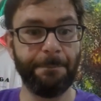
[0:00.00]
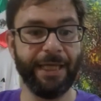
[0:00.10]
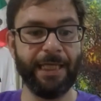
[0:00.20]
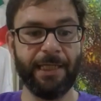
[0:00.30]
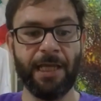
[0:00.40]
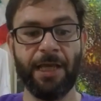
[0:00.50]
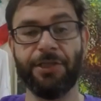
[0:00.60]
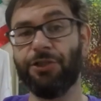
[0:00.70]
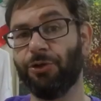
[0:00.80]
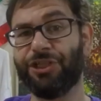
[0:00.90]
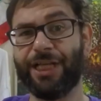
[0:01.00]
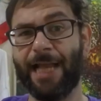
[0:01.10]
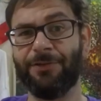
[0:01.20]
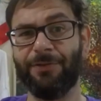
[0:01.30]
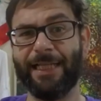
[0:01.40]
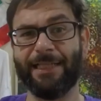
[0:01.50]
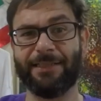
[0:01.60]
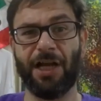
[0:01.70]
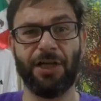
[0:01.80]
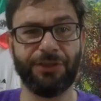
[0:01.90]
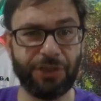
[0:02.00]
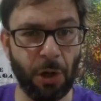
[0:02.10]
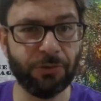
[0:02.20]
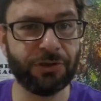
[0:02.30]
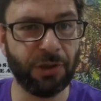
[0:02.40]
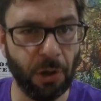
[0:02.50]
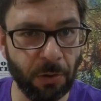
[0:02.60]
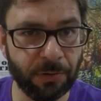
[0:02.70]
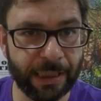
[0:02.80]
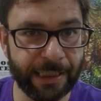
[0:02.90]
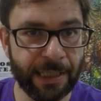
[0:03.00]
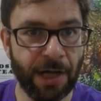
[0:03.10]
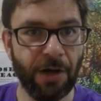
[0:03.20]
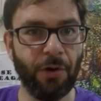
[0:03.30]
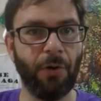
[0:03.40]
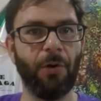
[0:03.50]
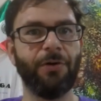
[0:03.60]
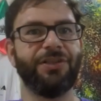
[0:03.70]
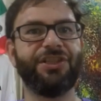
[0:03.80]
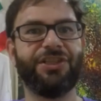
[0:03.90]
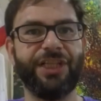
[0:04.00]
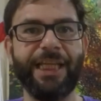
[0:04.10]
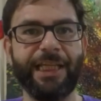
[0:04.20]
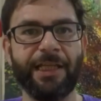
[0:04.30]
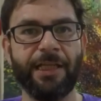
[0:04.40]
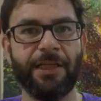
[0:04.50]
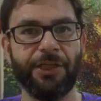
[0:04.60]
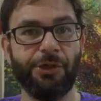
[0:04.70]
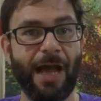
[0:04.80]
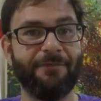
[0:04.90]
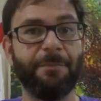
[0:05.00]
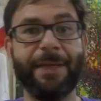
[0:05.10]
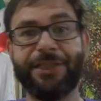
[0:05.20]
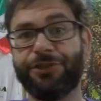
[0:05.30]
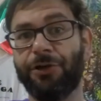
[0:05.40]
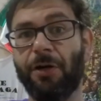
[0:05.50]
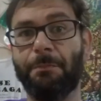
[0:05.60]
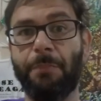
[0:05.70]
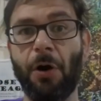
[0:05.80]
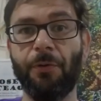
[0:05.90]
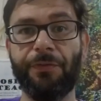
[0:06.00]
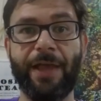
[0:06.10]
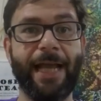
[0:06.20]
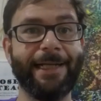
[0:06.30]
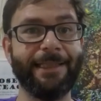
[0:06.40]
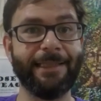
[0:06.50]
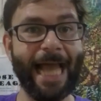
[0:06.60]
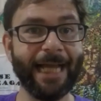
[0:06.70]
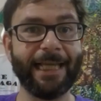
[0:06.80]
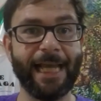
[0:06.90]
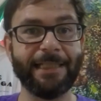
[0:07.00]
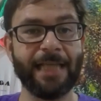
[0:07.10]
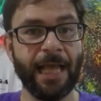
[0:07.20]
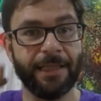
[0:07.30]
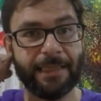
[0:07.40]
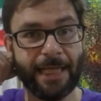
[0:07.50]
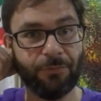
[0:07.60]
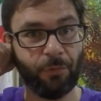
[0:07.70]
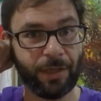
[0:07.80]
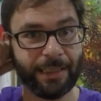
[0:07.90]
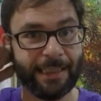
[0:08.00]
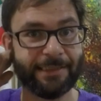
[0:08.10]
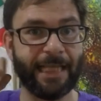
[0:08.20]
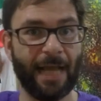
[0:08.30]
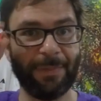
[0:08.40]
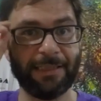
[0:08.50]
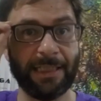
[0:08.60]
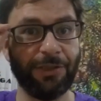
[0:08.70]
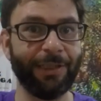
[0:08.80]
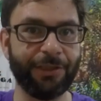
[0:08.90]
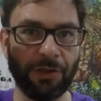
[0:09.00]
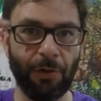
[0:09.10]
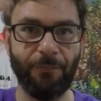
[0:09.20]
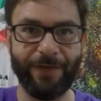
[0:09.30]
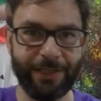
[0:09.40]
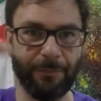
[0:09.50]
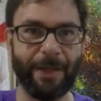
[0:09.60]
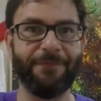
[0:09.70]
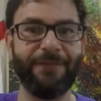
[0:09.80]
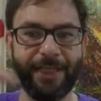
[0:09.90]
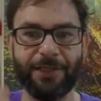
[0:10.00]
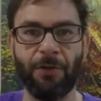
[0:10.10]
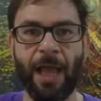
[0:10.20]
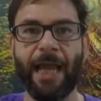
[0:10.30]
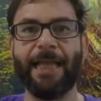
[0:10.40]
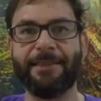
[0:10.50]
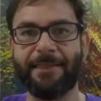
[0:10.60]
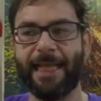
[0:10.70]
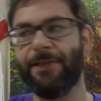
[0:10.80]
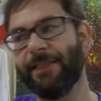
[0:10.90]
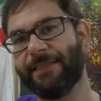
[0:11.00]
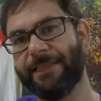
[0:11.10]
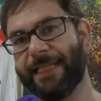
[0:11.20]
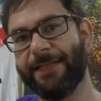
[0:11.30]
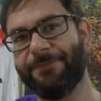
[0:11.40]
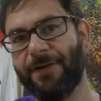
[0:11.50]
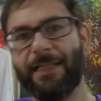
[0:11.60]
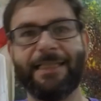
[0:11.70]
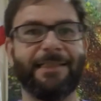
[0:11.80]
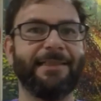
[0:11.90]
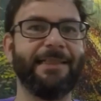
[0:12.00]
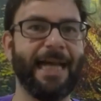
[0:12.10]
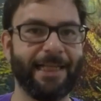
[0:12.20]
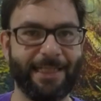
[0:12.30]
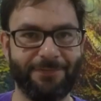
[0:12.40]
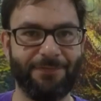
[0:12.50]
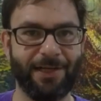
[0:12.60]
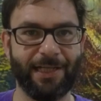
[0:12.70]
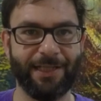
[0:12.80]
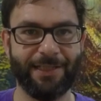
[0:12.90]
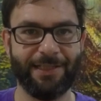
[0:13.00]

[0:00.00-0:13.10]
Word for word: b your channel is adults only or c you have a mixture of both and in that case then what needs to happen is that you need to go video by video and say this is kid friendly this is not kid friendly